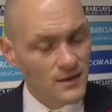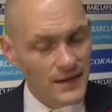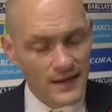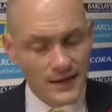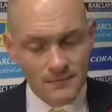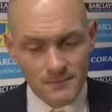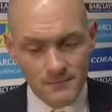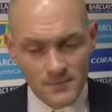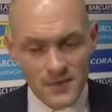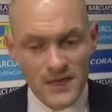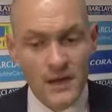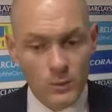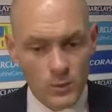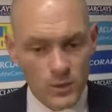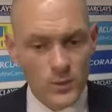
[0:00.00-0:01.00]

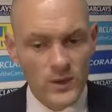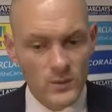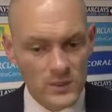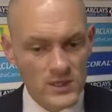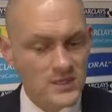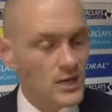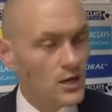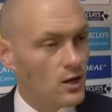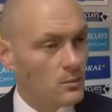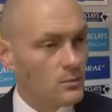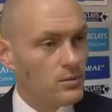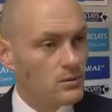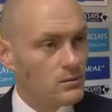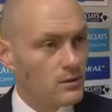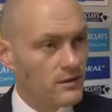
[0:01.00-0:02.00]
Yeah, but the way we set up,
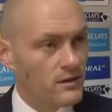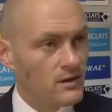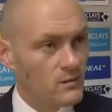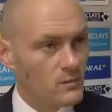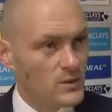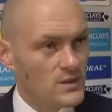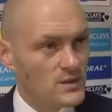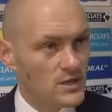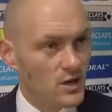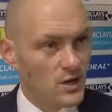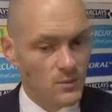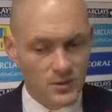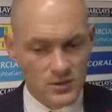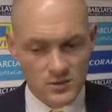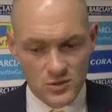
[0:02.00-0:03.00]
I think if we set
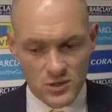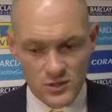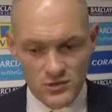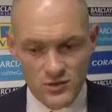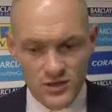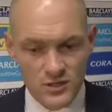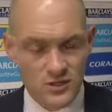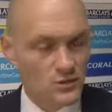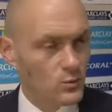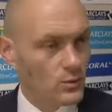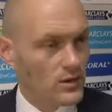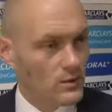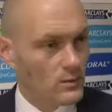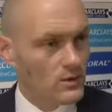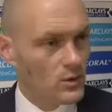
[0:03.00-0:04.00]
up our sort of traditional
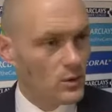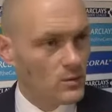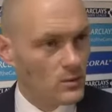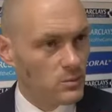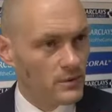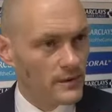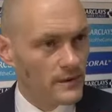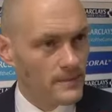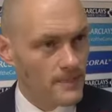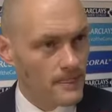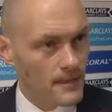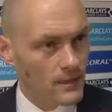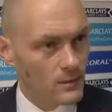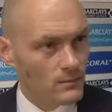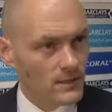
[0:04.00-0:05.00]
way that we normally play,
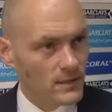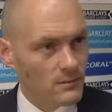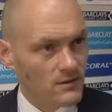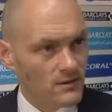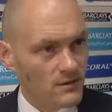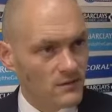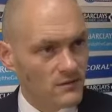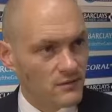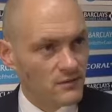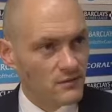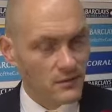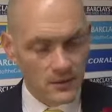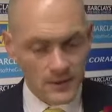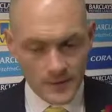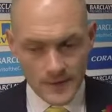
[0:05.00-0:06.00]
then it might have been different.
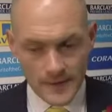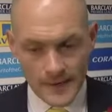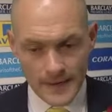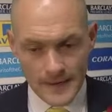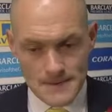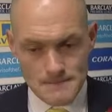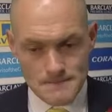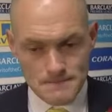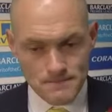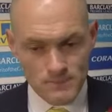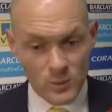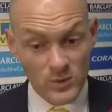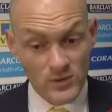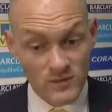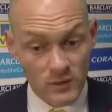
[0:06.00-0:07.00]

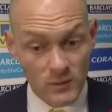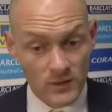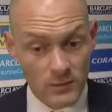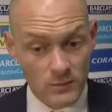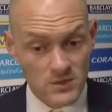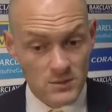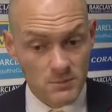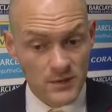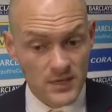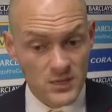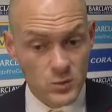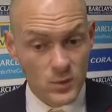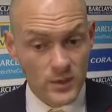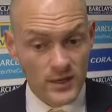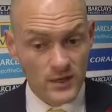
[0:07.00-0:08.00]
But we felt that was the
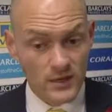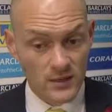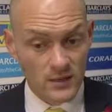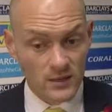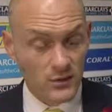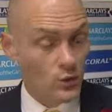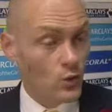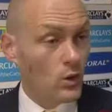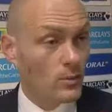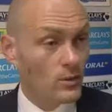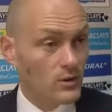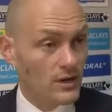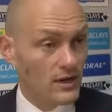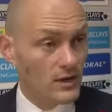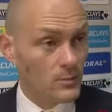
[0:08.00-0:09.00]
best way to go
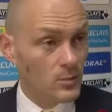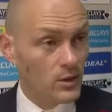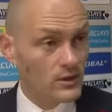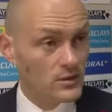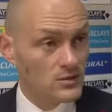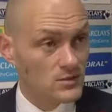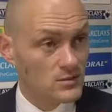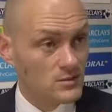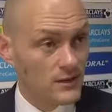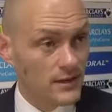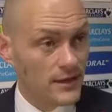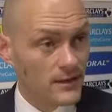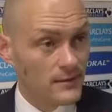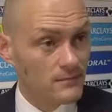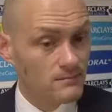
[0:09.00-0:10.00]
about getting the points,
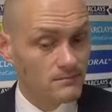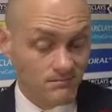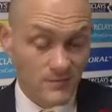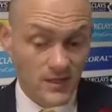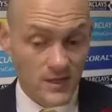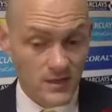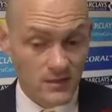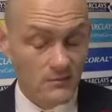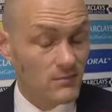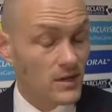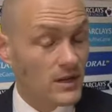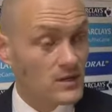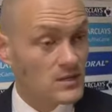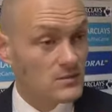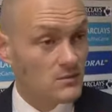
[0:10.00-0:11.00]
and
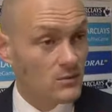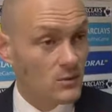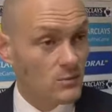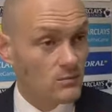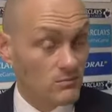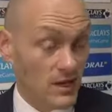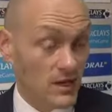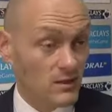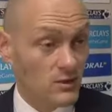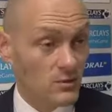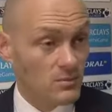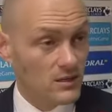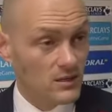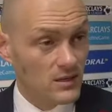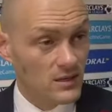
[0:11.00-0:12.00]
it ended up
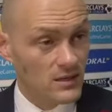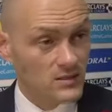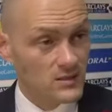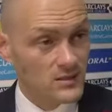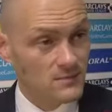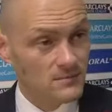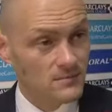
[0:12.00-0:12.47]
being the case.